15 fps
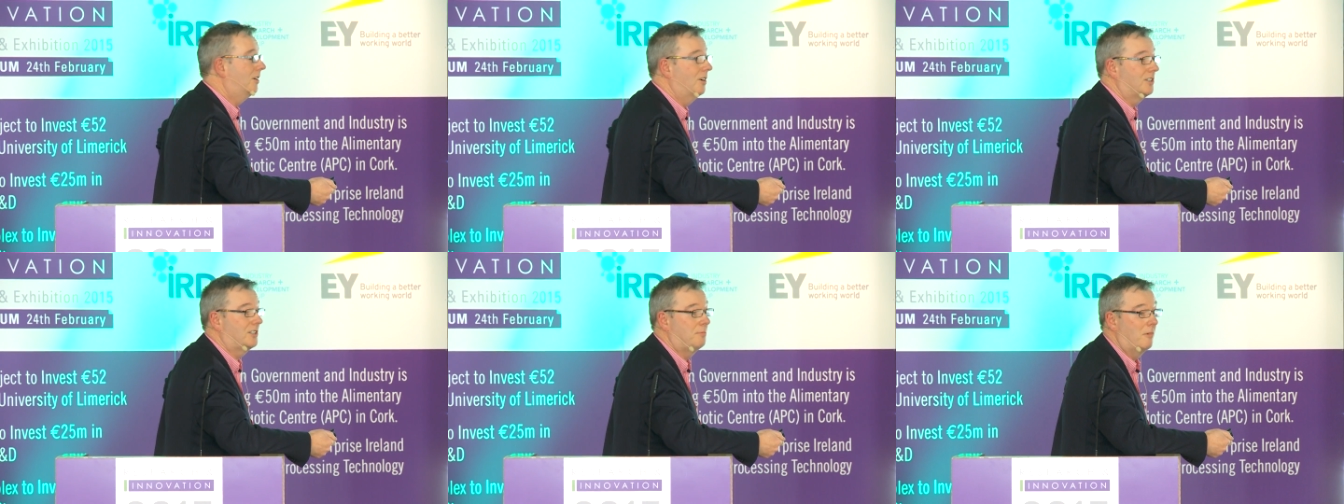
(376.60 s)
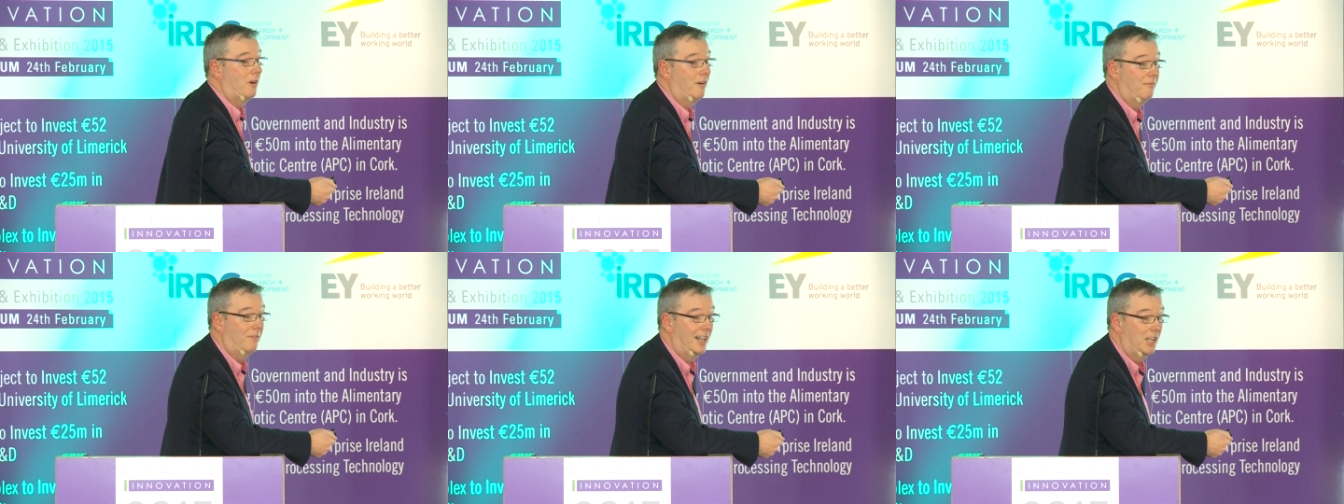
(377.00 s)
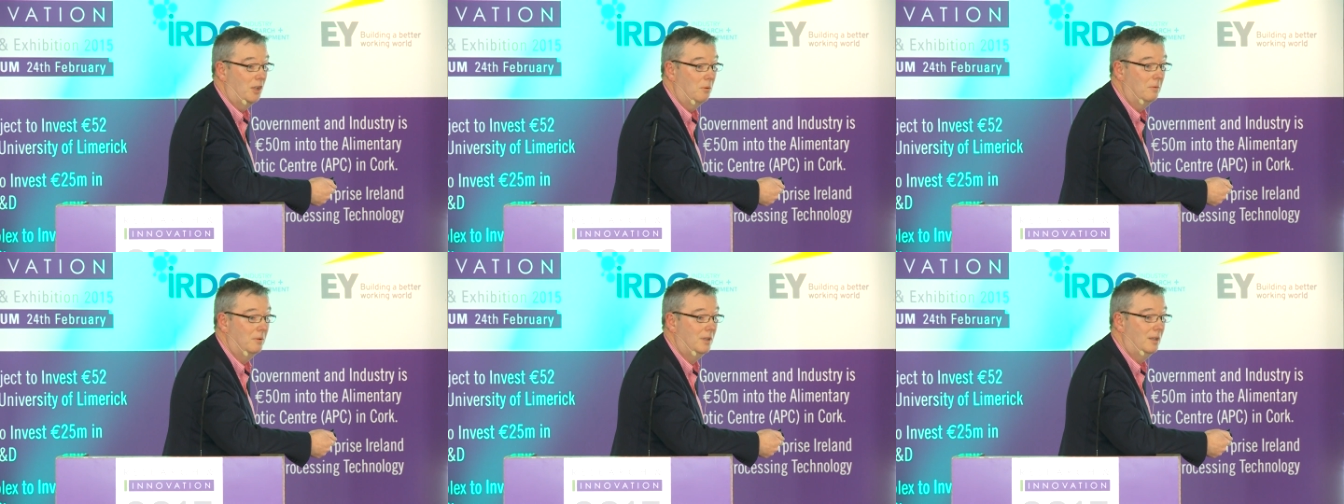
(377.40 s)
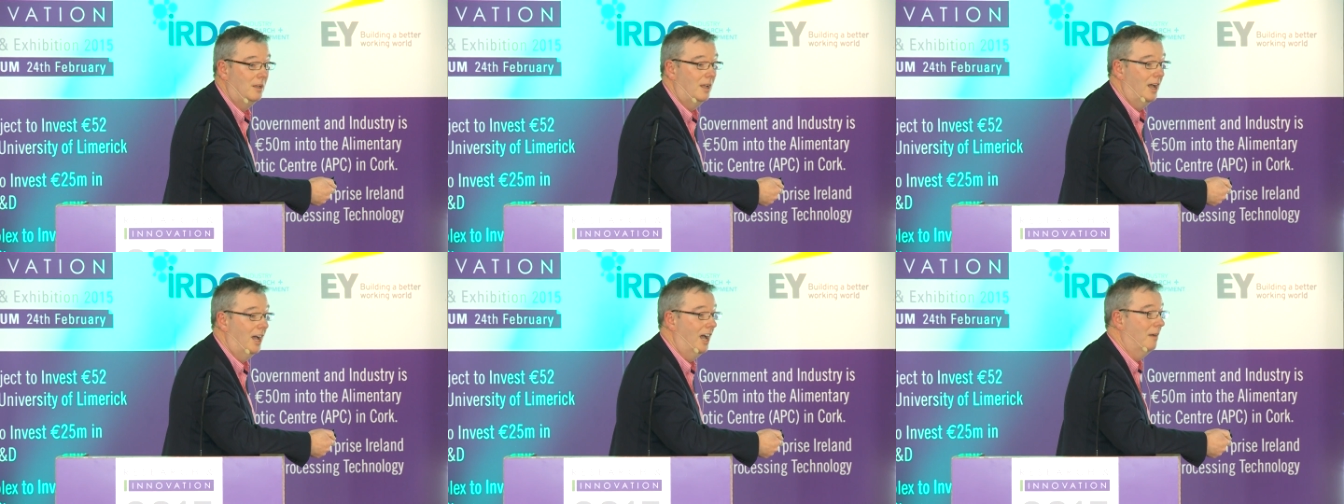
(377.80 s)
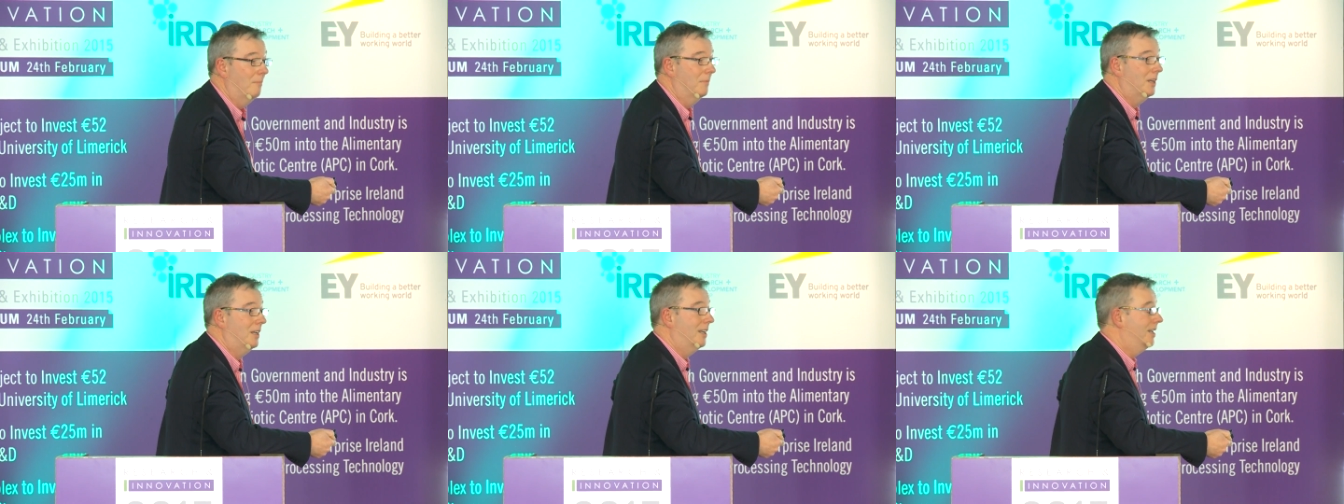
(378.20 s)
customer, and value.
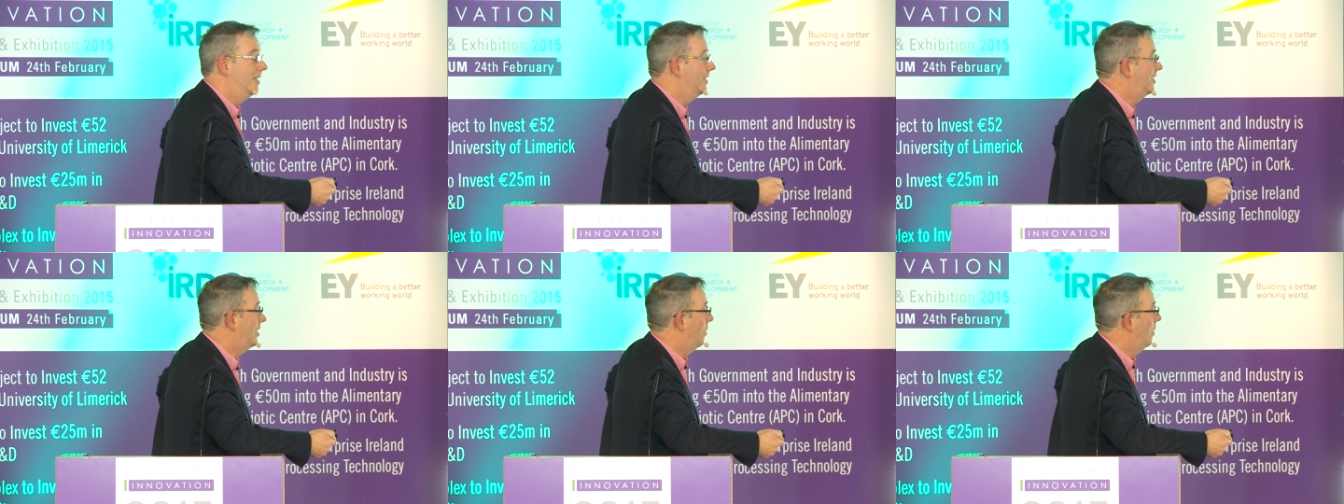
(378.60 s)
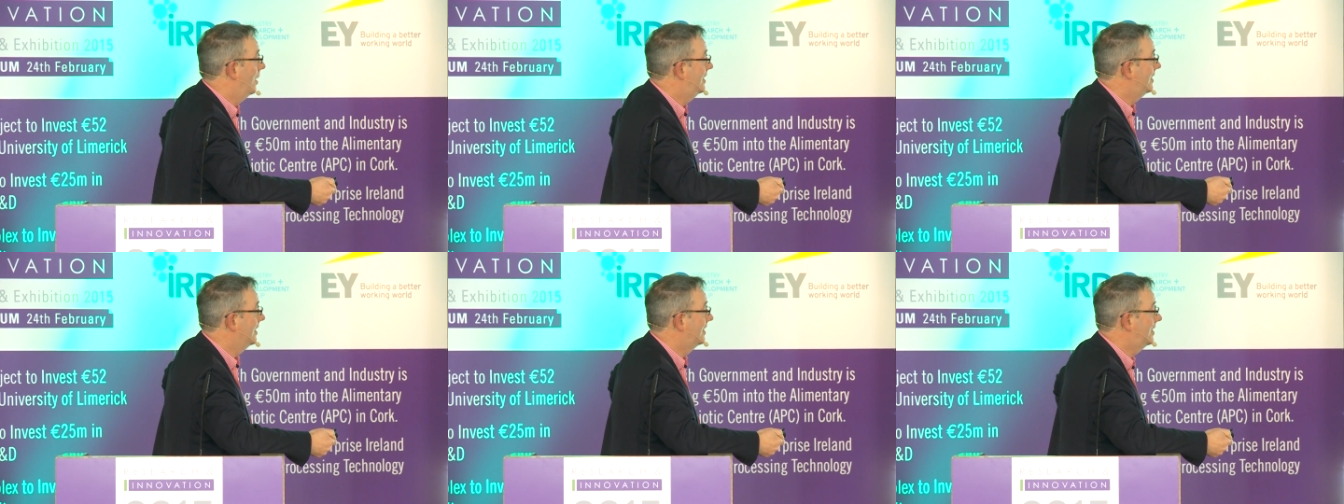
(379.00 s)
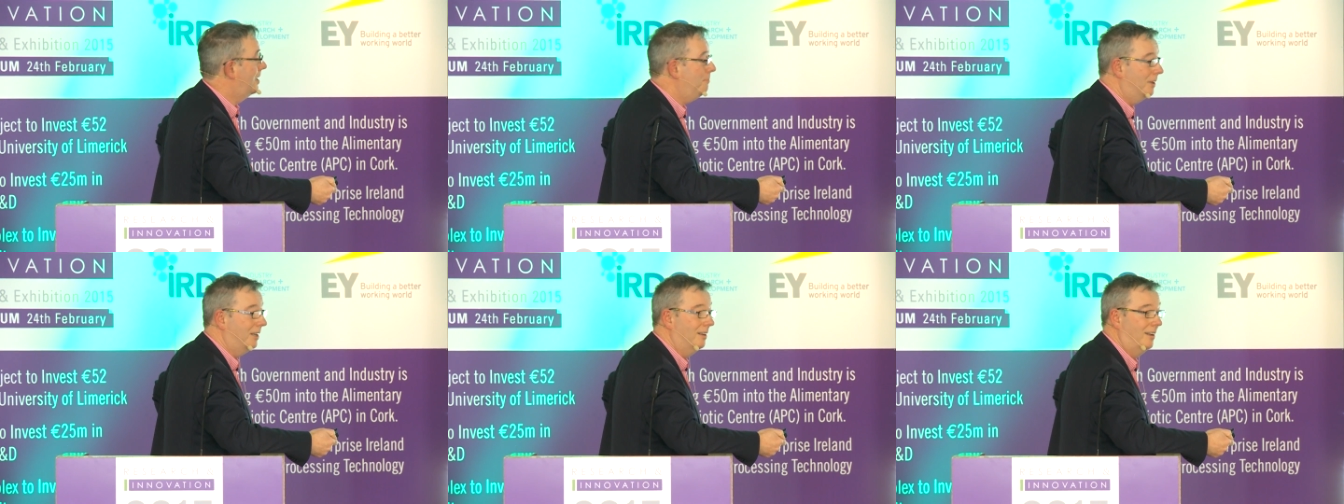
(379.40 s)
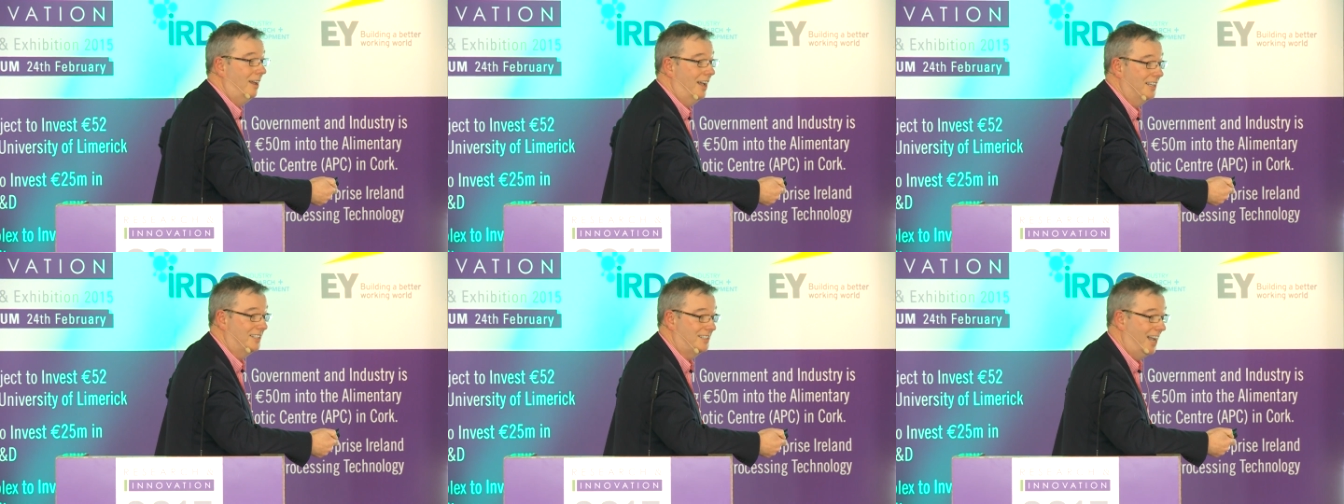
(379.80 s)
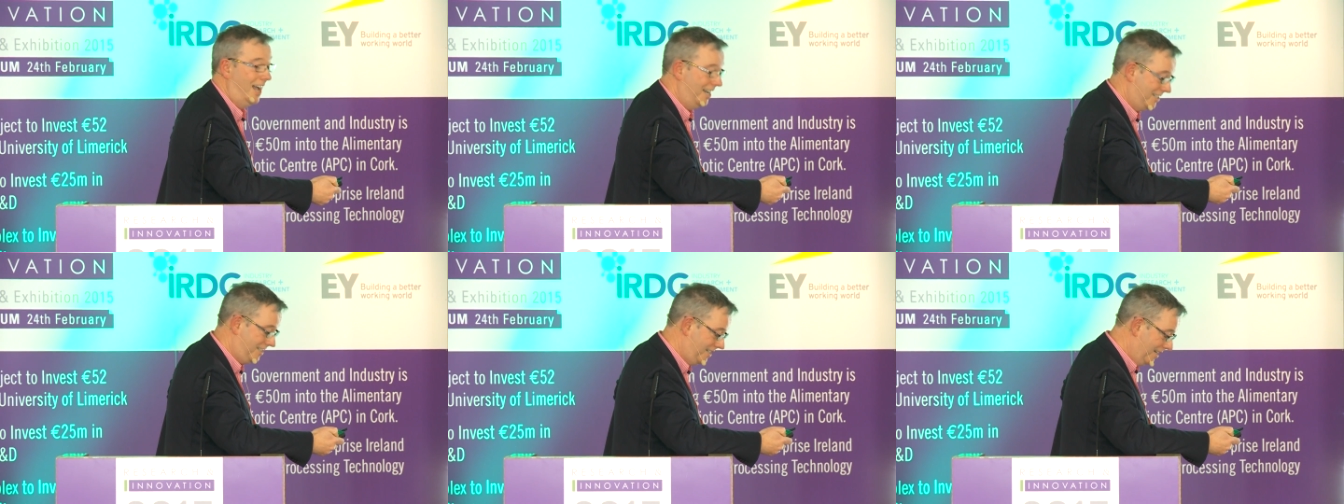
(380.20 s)
So it's as simple as
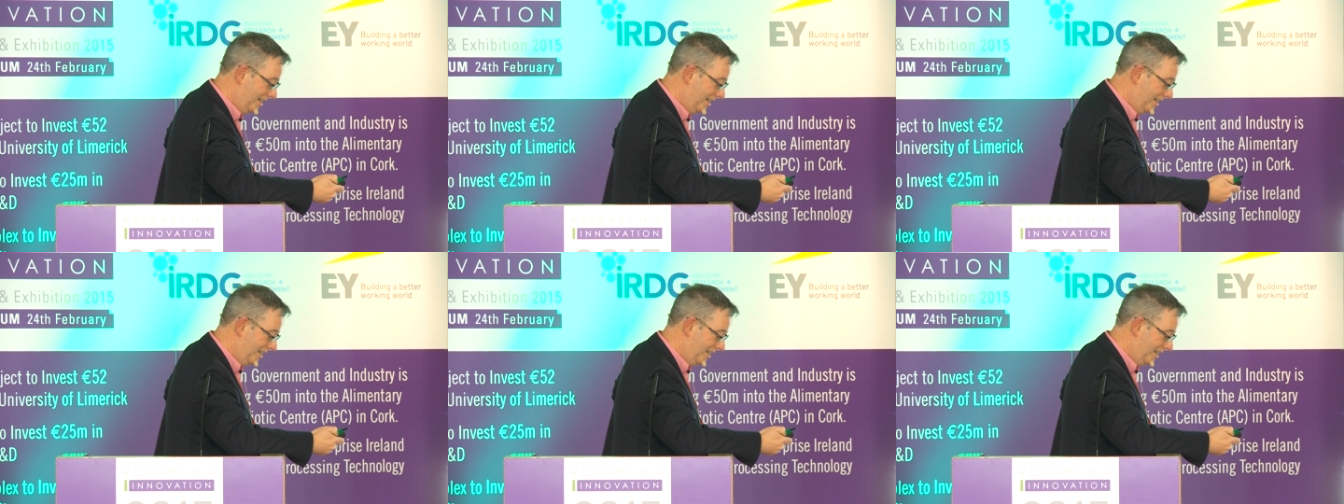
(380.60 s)
that.